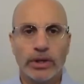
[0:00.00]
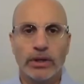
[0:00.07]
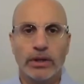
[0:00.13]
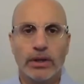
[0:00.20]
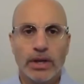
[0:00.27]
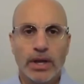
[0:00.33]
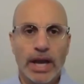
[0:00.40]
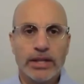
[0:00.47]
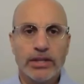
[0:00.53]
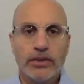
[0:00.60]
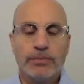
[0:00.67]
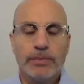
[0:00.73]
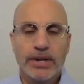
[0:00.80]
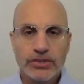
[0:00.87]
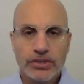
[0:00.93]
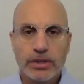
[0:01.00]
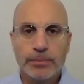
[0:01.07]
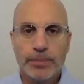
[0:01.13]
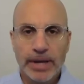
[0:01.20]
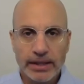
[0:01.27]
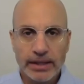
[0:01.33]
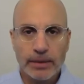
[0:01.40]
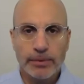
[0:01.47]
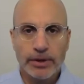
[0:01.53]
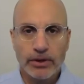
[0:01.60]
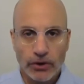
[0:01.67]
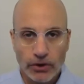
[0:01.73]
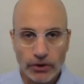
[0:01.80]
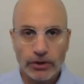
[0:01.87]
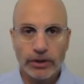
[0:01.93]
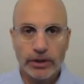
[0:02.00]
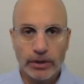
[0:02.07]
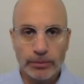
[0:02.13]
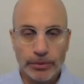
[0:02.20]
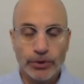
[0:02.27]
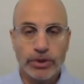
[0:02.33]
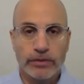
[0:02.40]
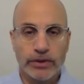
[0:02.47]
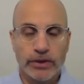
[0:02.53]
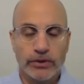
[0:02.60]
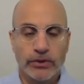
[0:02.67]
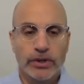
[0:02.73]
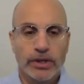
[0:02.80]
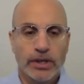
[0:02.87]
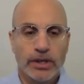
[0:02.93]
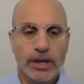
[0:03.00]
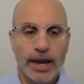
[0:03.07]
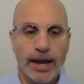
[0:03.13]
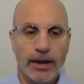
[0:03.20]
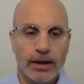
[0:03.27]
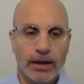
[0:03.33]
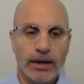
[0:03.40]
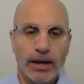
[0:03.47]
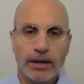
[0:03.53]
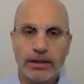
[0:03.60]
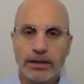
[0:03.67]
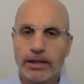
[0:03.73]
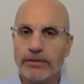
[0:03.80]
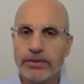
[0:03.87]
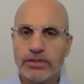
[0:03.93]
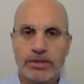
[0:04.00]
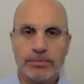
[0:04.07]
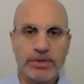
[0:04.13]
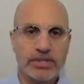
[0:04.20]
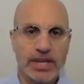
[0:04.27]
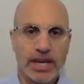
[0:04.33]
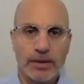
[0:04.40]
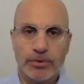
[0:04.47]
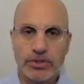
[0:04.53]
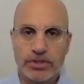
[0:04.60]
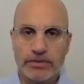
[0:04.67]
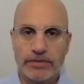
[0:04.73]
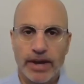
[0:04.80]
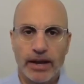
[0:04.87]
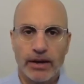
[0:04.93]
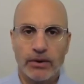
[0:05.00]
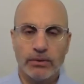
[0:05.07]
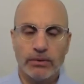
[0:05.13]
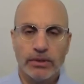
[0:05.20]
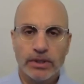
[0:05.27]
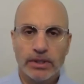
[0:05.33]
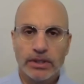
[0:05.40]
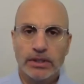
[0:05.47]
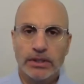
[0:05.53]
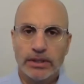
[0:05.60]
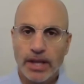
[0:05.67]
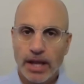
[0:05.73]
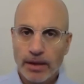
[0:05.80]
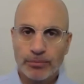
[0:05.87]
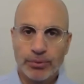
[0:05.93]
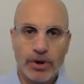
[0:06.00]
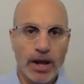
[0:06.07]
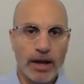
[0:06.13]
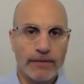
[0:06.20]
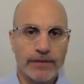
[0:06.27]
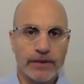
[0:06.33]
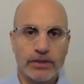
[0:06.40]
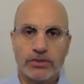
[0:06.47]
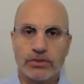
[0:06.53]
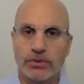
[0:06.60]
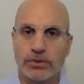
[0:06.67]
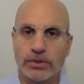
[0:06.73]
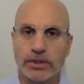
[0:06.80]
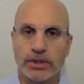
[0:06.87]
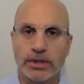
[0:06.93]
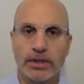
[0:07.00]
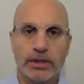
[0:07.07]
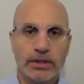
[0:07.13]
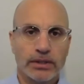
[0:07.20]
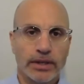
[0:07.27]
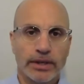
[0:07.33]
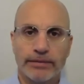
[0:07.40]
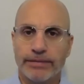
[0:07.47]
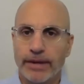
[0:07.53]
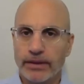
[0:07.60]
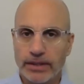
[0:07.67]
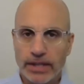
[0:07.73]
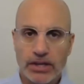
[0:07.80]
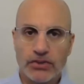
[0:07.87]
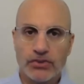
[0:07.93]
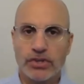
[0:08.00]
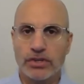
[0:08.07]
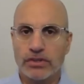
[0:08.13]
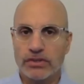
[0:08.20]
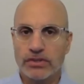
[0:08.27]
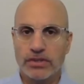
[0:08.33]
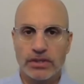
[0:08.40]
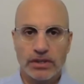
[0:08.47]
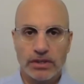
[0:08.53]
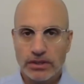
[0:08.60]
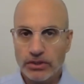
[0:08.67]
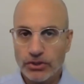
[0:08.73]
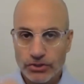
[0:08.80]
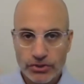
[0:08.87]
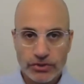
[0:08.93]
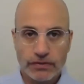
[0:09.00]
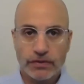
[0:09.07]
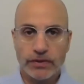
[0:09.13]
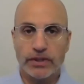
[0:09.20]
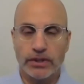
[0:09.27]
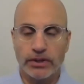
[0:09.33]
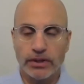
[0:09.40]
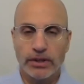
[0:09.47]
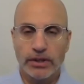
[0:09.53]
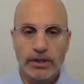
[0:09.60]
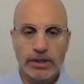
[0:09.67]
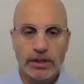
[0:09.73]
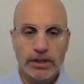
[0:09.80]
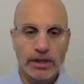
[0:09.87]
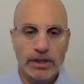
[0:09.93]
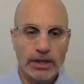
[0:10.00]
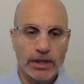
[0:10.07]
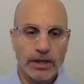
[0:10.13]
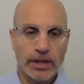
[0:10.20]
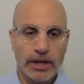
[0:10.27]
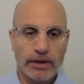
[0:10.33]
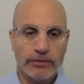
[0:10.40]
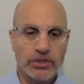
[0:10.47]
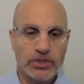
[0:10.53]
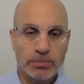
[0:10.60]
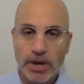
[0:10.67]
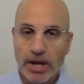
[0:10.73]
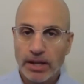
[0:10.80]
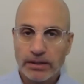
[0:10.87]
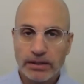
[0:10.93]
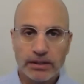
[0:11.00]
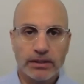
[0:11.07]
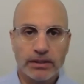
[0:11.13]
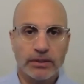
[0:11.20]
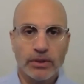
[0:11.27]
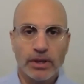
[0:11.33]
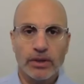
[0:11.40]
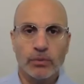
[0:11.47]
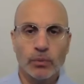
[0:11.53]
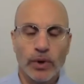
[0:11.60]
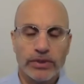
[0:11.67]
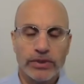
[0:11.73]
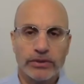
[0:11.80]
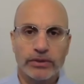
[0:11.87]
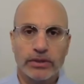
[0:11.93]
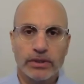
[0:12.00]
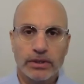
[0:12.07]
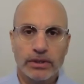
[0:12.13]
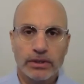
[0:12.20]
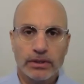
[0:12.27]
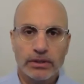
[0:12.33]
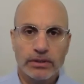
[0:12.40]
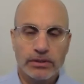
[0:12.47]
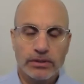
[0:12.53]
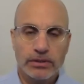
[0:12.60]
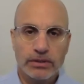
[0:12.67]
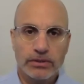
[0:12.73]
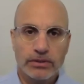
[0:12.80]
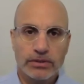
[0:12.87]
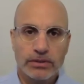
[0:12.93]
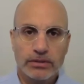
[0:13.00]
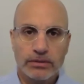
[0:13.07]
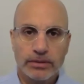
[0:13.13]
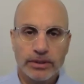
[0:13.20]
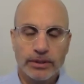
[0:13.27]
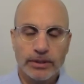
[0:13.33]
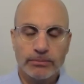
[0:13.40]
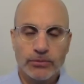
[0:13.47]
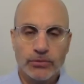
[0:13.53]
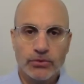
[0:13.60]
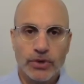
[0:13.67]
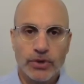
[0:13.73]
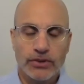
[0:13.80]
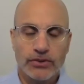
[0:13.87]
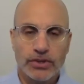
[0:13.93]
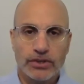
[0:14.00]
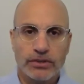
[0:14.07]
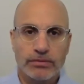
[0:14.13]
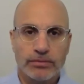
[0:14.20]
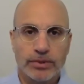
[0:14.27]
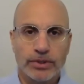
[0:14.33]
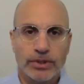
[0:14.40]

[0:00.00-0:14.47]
Well, and you mentioned the pandemic earlier, both of you. Give us some examples of how nonprofits or foundations in your sphere have responded and weathered this tragic